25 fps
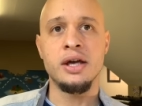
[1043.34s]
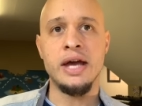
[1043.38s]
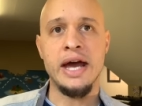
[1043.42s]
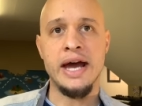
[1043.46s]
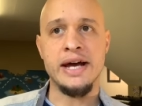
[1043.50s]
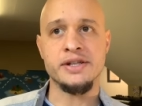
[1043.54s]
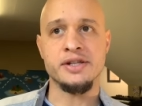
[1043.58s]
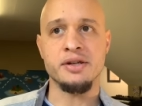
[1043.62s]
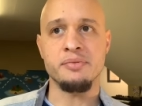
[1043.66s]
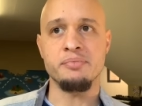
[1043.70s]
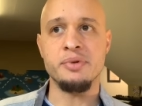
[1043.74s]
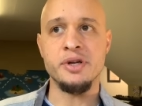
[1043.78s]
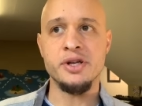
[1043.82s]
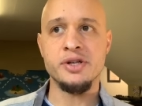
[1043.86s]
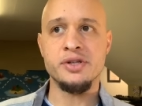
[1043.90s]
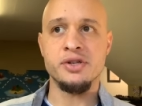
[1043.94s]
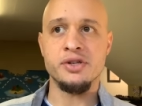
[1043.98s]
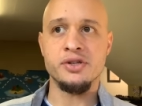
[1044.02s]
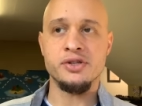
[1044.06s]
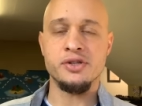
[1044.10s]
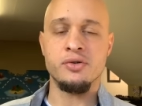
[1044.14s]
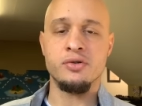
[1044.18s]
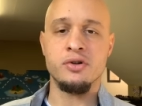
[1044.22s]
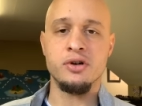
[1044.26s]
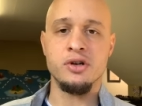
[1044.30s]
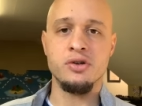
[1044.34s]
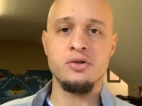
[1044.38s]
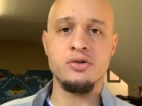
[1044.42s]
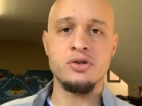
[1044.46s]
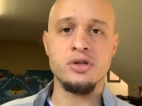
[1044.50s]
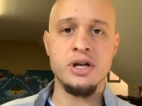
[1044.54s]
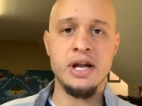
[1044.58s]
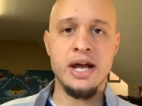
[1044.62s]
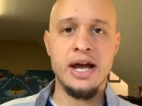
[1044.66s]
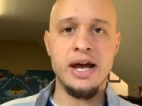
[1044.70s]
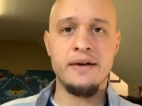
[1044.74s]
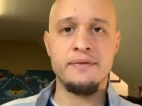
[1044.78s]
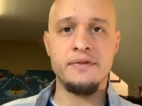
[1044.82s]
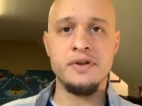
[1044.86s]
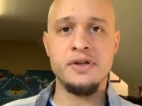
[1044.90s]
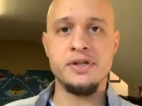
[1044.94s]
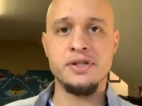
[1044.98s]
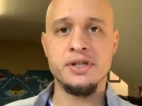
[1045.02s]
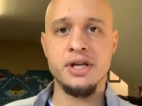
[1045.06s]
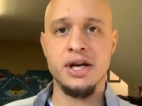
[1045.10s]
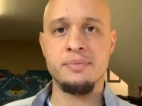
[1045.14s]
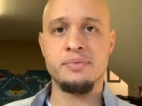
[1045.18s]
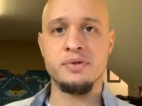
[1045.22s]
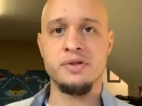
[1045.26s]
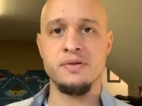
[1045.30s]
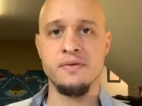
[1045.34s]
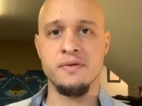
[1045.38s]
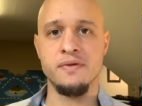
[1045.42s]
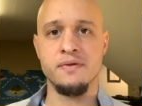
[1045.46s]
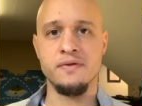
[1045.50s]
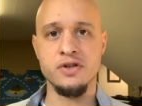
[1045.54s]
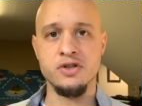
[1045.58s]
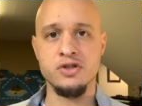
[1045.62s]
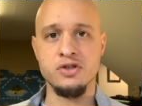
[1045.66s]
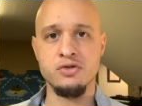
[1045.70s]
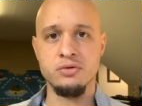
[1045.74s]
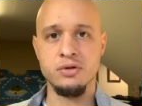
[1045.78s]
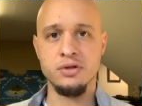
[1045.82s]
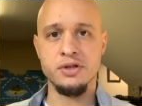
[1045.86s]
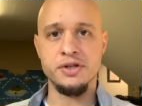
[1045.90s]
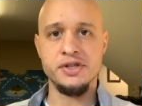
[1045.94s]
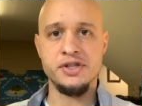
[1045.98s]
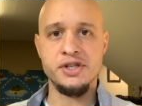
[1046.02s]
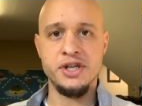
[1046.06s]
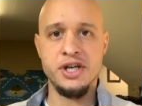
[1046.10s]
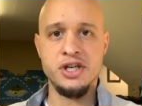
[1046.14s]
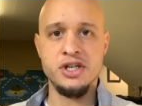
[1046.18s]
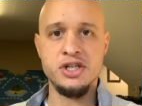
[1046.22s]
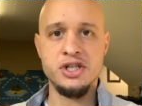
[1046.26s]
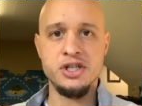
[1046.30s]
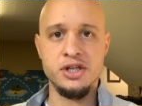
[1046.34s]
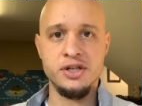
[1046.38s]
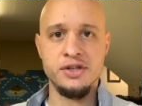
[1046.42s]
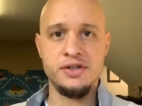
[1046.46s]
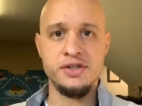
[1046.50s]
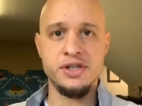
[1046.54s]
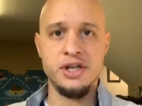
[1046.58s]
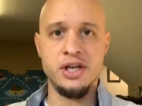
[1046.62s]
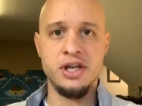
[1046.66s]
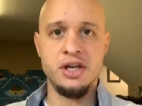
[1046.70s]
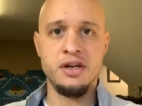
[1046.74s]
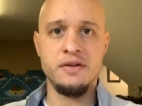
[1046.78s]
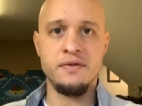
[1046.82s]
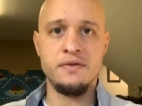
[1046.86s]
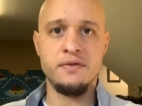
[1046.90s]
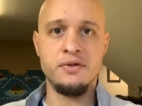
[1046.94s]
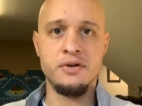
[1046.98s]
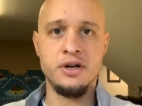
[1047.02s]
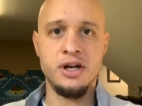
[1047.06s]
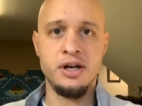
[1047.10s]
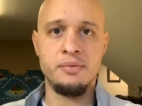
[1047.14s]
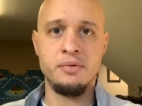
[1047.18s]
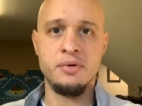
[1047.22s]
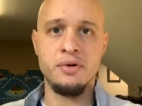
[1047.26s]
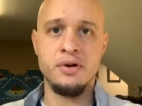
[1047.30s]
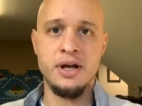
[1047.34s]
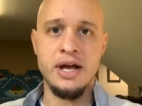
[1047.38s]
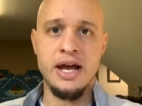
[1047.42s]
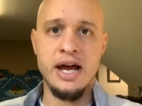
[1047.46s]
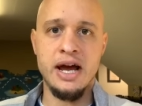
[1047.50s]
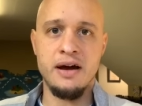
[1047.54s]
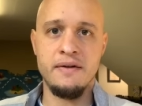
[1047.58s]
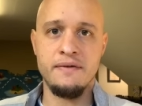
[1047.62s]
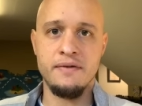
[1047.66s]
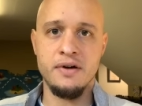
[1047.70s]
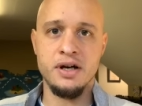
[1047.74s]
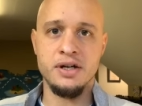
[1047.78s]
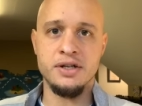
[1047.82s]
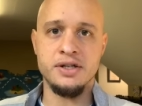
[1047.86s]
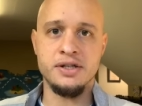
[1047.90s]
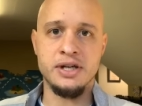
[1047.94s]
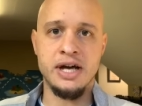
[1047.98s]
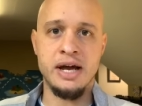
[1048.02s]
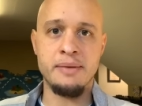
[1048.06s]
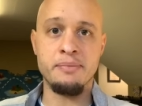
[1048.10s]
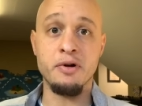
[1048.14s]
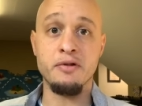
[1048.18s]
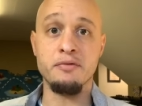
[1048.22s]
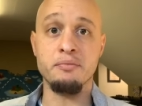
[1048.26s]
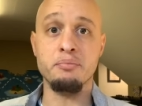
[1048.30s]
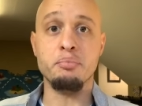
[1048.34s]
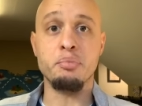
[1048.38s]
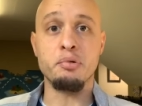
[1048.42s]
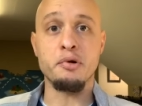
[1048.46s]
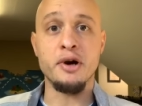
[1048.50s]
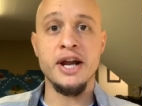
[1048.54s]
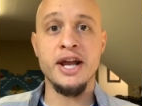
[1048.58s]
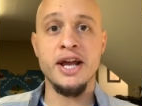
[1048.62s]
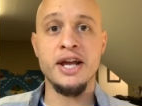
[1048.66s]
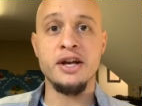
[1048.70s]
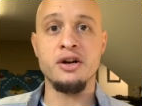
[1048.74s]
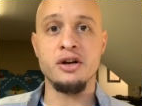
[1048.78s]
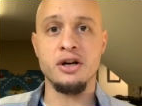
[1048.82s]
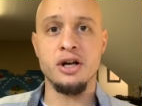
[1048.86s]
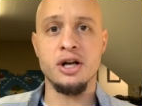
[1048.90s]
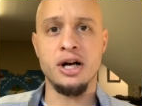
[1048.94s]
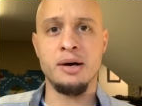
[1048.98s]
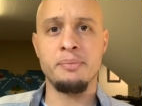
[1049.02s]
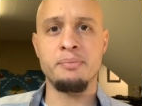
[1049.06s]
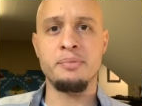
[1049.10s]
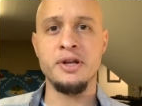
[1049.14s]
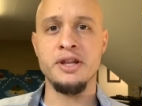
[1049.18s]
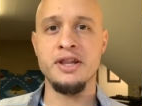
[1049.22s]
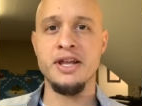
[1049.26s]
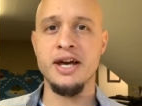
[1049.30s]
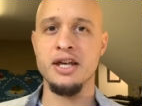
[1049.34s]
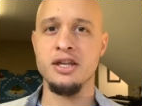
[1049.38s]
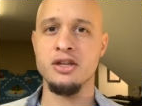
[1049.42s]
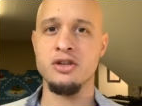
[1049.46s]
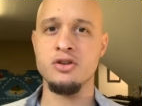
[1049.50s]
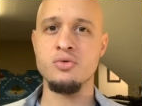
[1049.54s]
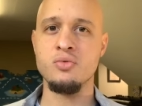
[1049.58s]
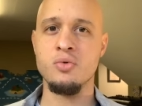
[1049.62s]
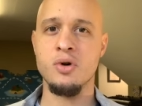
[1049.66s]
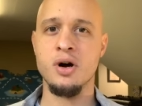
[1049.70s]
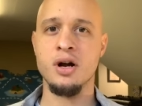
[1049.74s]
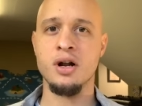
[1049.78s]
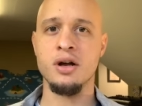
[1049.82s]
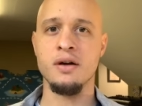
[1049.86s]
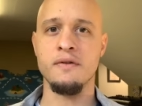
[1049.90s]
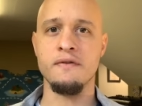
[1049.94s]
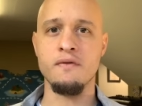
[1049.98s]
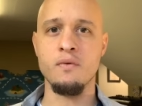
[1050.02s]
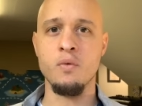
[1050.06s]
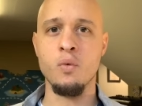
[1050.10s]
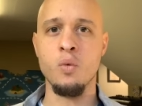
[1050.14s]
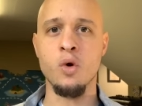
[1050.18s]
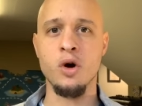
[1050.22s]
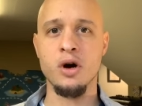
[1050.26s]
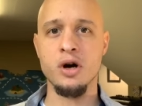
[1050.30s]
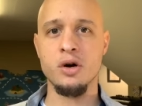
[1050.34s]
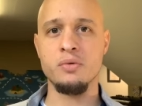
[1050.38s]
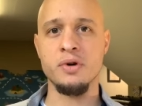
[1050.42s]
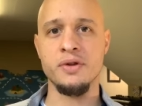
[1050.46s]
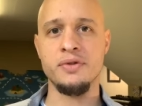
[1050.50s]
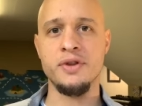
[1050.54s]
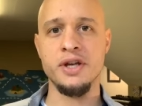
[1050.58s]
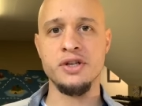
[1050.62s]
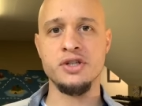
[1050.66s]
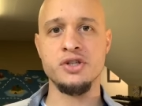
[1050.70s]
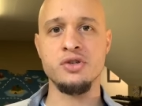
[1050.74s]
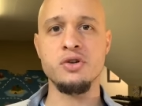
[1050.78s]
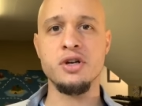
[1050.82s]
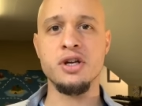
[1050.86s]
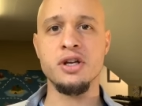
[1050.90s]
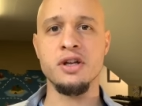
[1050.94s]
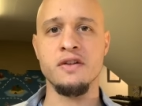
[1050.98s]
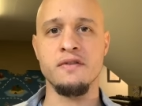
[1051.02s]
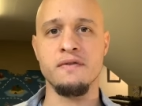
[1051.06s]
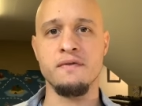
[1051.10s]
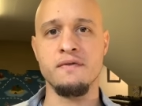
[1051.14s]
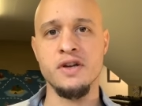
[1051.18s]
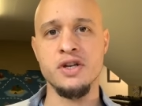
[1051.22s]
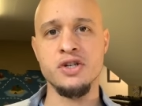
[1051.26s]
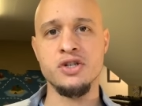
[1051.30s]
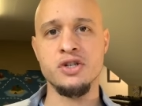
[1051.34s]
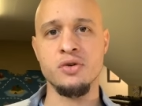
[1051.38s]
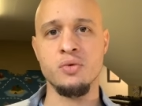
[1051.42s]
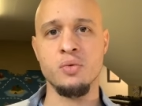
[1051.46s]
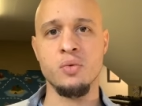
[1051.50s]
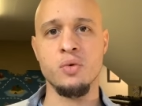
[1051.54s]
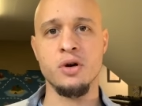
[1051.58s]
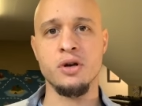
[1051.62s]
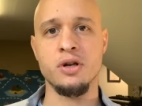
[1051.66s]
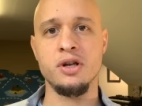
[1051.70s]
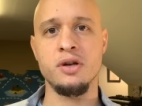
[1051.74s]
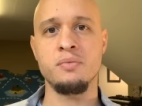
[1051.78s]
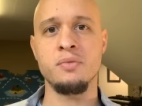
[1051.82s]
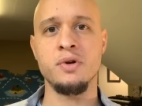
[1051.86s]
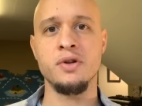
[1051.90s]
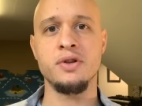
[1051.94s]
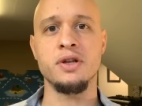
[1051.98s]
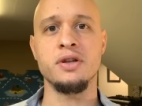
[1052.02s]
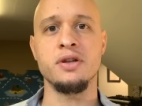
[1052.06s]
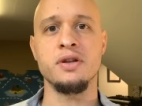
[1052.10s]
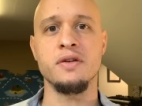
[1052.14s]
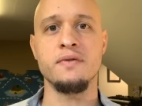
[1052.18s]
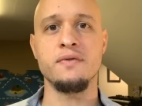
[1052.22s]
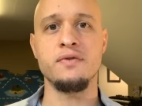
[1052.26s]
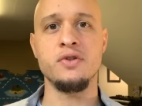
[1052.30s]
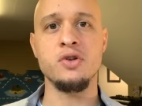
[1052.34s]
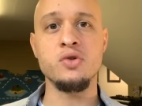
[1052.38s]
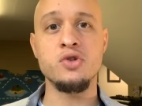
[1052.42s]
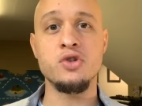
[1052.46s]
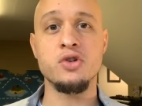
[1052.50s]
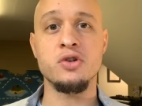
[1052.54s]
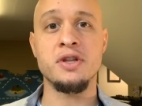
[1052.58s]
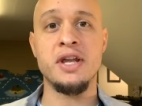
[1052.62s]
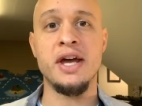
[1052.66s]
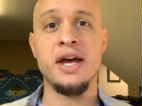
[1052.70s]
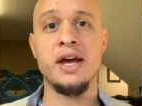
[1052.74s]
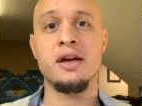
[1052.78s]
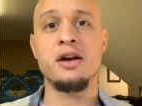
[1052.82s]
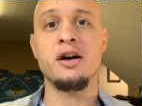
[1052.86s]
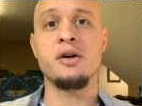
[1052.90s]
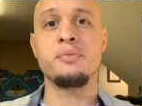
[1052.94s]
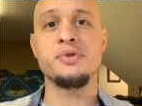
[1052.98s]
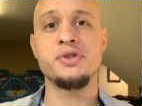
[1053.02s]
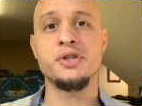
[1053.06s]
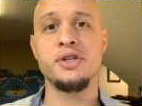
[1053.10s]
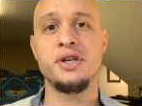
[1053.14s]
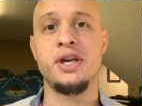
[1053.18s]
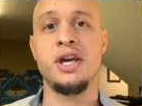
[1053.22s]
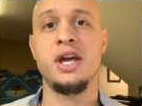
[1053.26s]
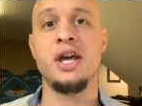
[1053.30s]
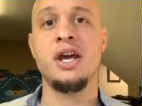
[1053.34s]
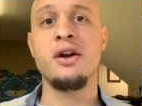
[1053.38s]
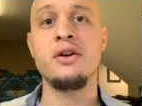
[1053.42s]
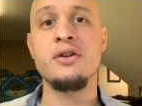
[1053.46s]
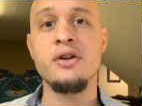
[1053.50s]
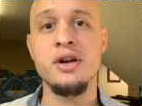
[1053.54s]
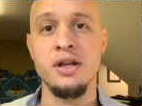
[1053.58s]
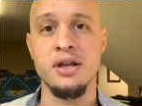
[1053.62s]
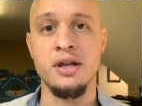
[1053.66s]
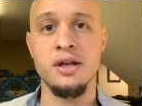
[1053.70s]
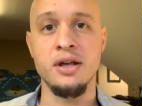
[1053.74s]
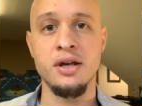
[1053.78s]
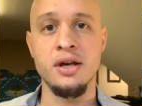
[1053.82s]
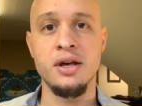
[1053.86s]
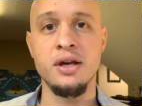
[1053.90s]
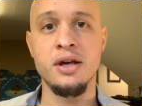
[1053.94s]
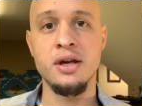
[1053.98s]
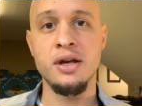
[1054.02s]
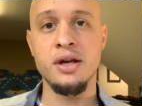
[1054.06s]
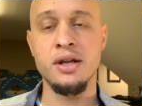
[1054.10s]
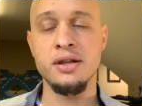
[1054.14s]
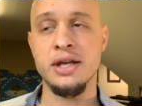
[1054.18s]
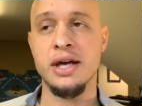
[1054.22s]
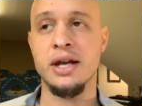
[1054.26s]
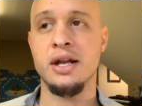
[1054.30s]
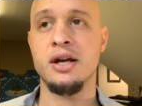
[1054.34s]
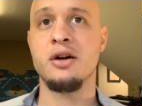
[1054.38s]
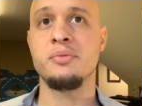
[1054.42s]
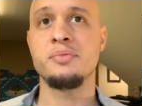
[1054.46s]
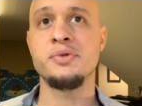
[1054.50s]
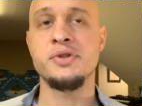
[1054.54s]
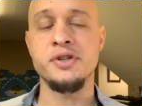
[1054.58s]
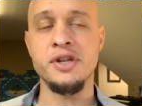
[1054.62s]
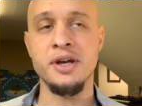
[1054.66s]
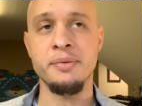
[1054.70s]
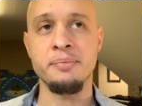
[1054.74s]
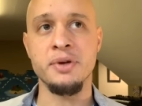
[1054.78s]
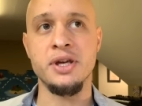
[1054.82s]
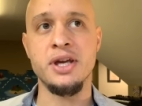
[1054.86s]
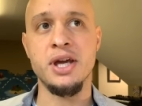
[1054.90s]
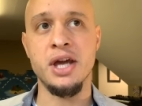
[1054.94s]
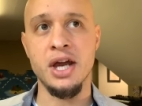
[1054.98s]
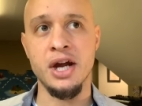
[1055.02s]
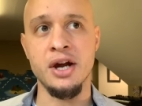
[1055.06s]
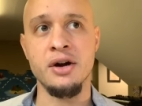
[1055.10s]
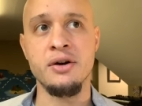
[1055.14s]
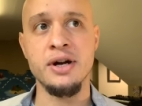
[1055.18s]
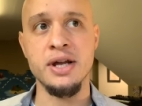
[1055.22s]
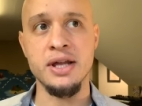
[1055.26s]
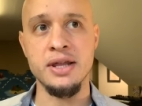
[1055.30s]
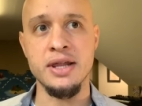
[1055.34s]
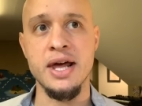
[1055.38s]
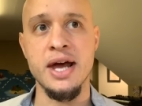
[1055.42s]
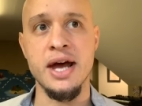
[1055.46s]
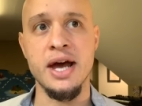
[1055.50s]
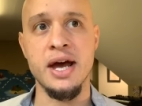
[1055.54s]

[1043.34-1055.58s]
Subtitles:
as a business owner, you should have these types of visualizations. And if you're able to have a type of brand or company that you want to work with, that you can envision working with in the future, that helps them carry